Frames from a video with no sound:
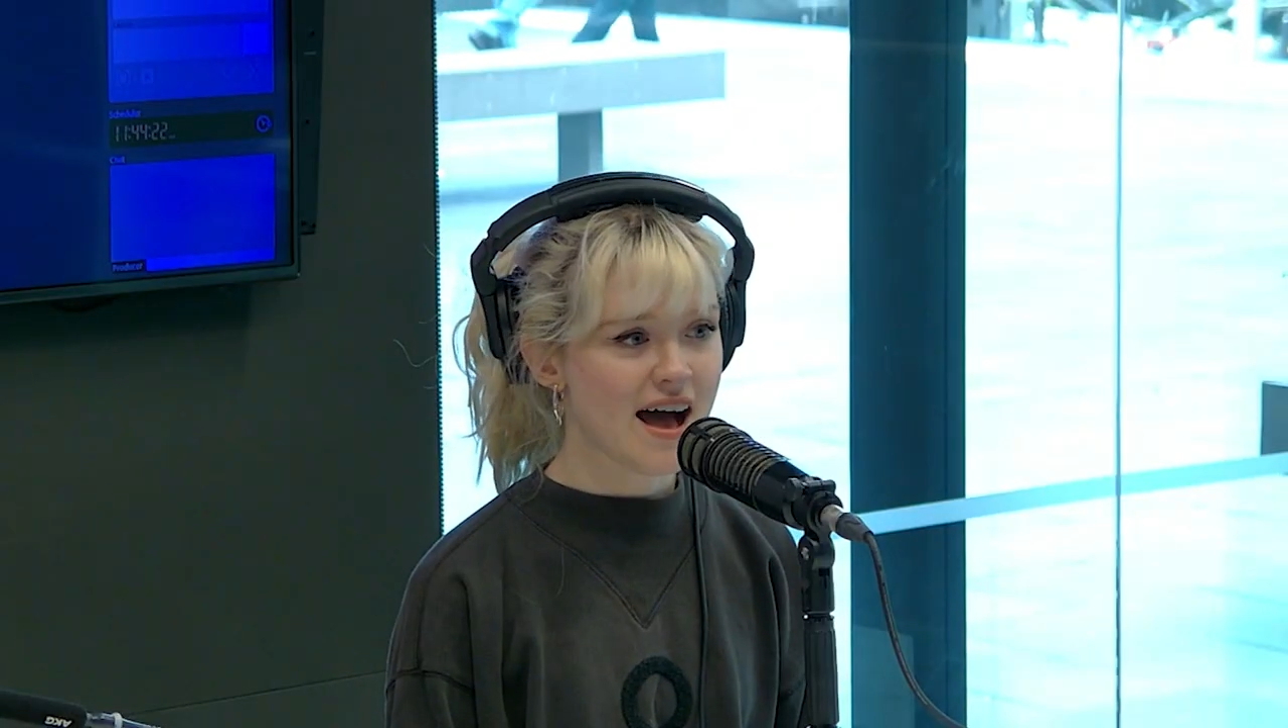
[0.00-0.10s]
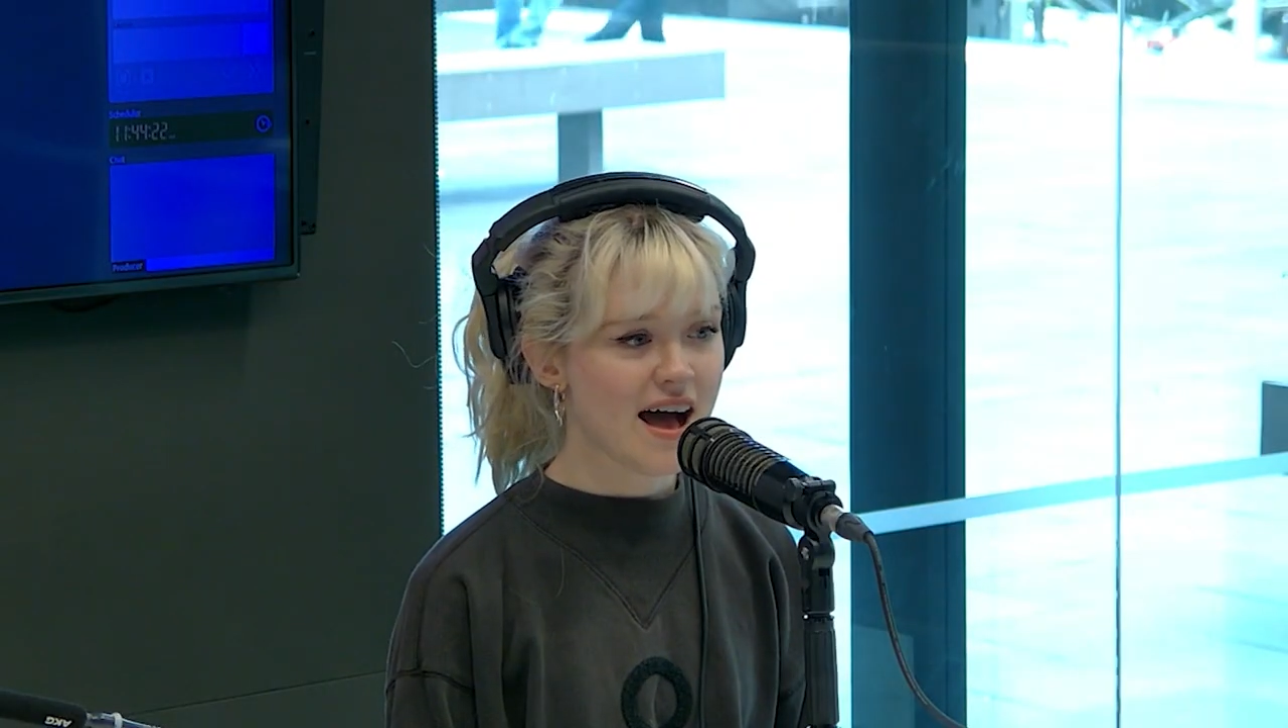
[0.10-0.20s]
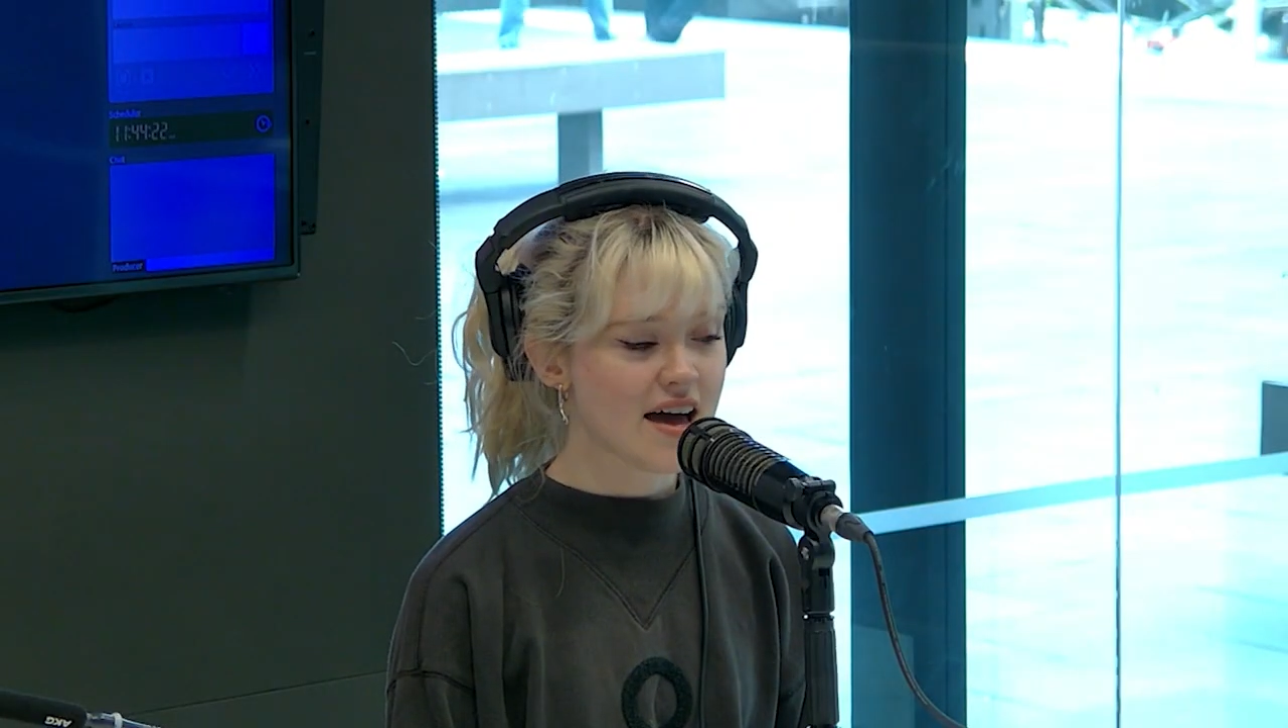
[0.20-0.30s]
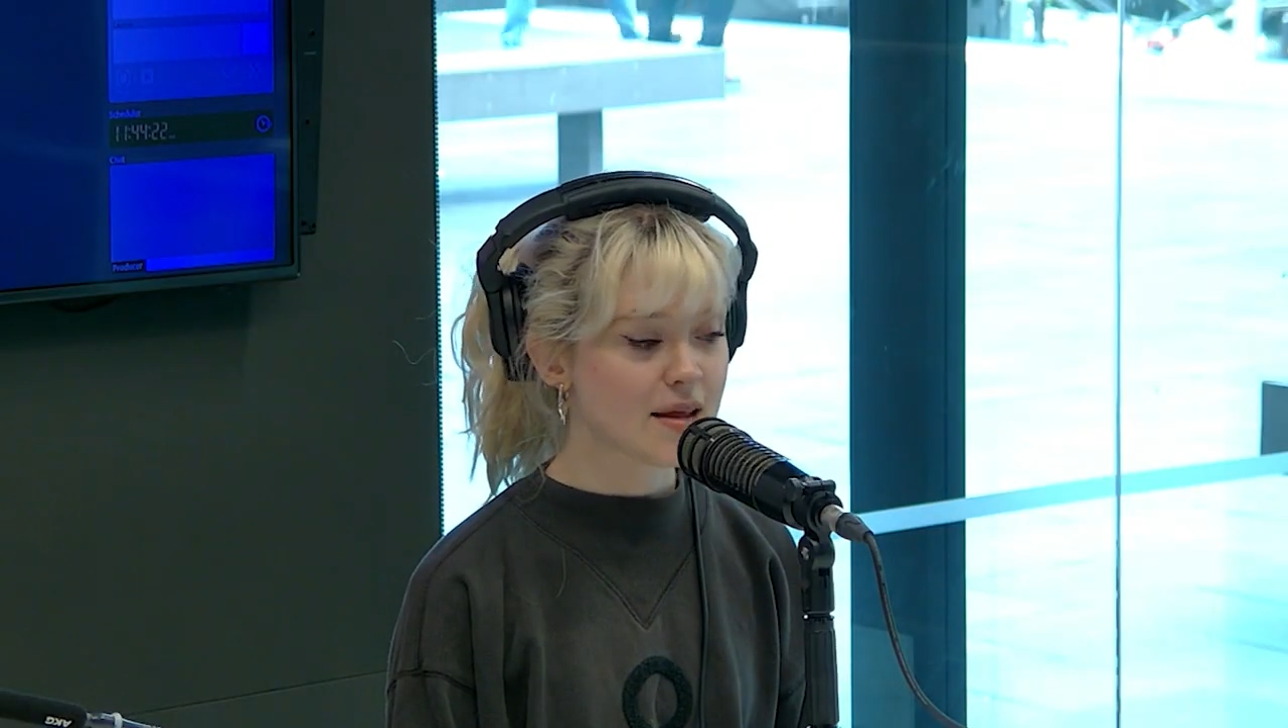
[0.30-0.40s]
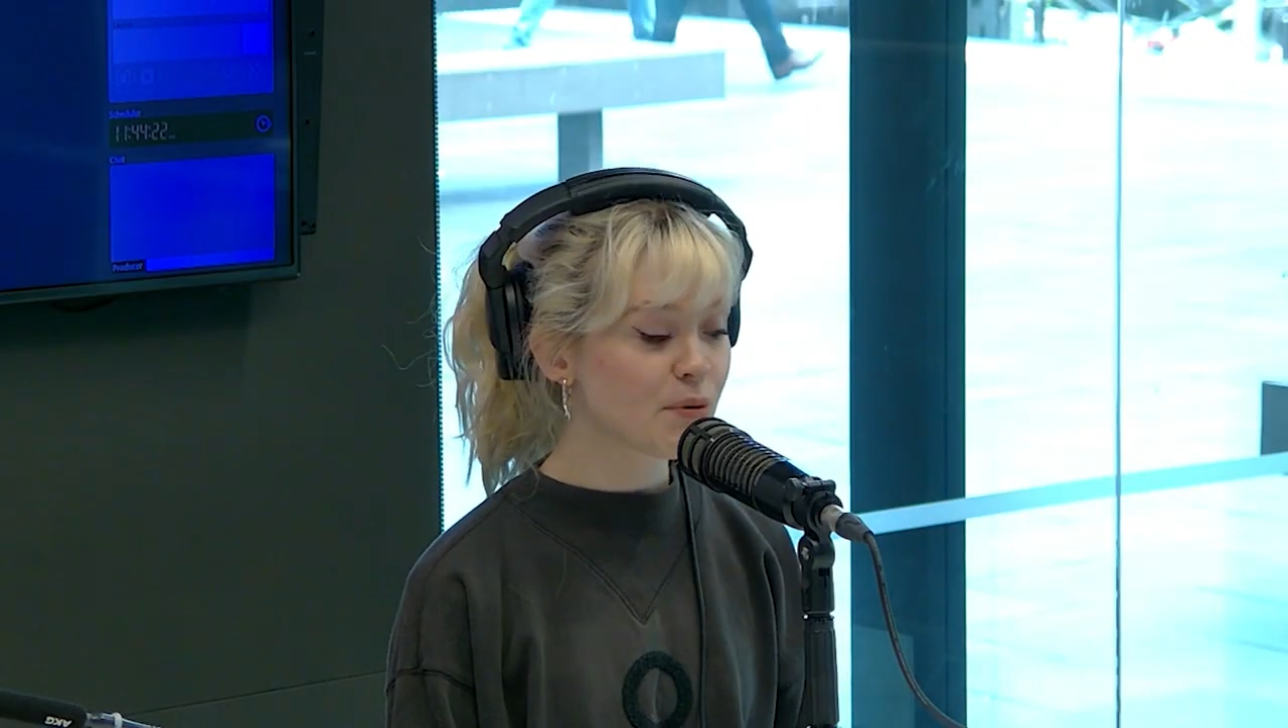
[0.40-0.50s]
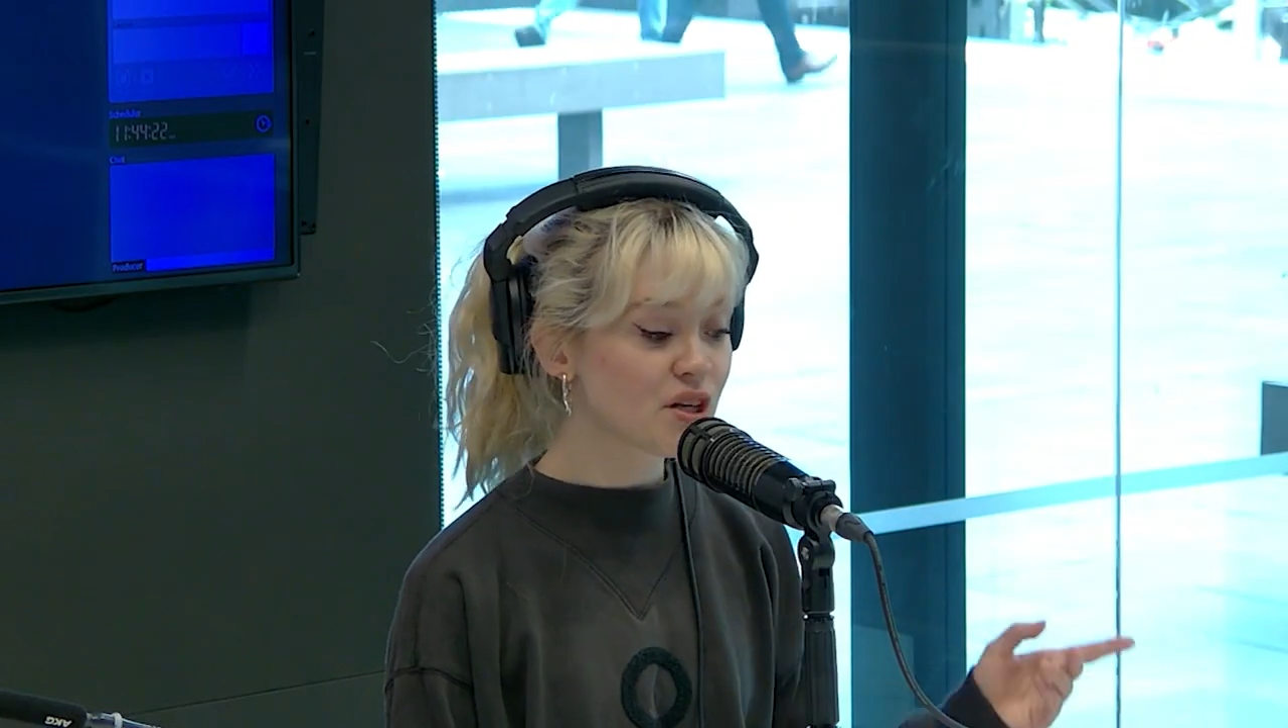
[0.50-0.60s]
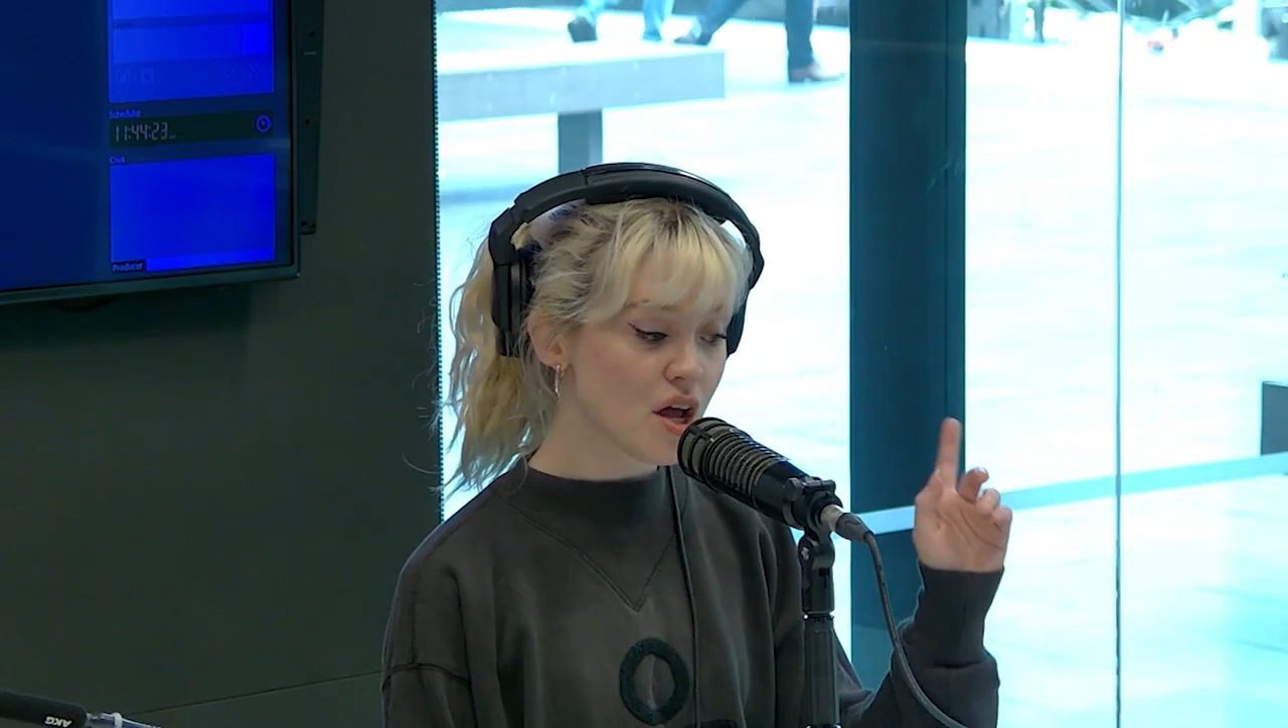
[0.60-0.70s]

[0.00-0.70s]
Uh, and I, but